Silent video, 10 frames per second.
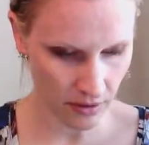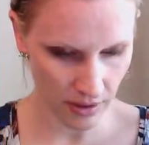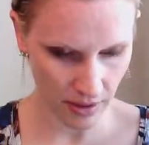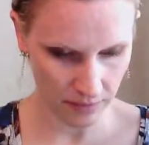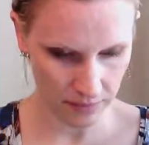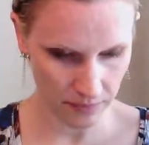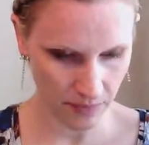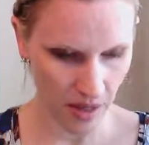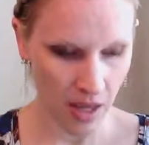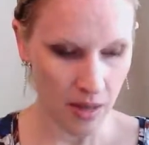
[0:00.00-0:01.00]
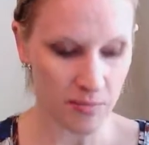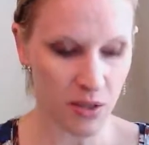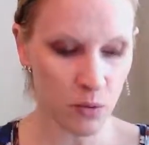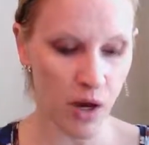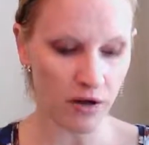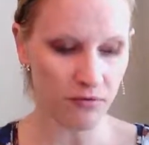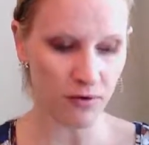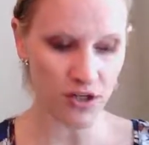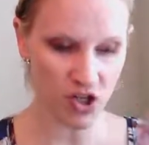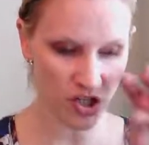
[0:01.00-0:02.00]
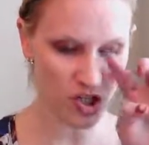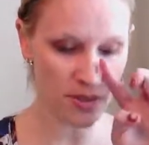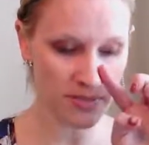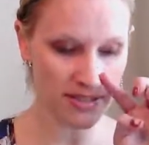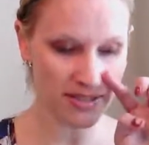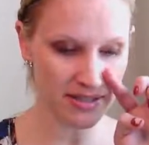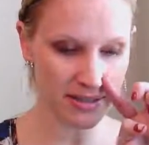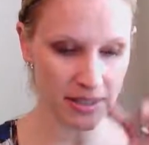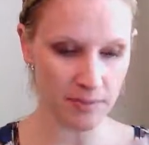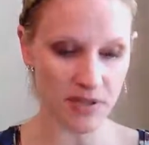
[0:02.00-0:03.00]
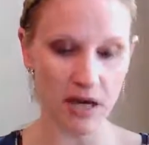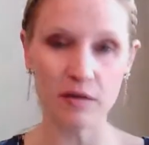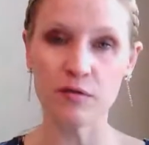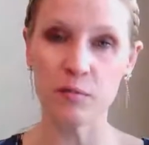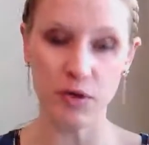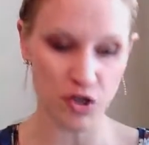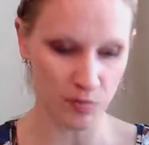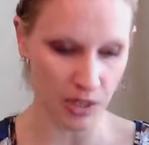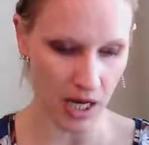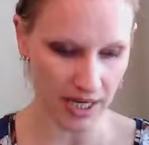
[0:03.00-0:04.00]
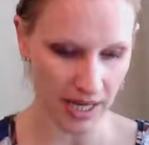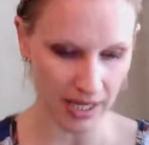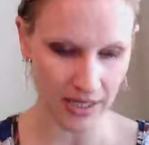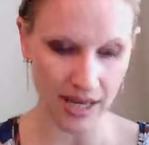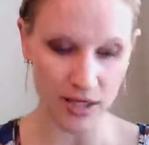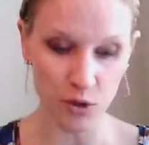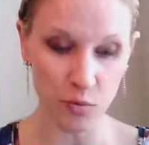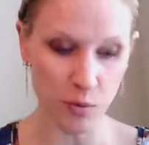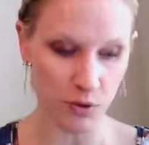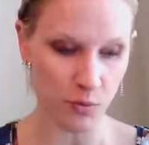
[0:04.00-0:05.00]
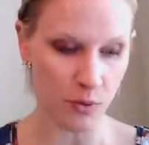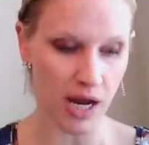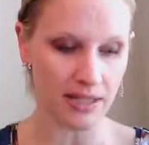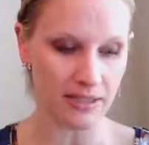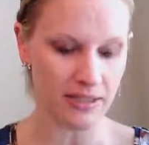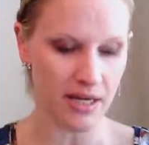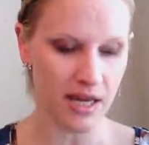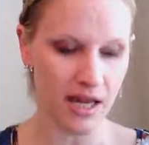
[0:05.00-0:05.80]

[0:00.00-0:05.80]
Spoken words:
Okay. Meanwhile, French ships slipped out of the British blockade at Newport, Rhode Island,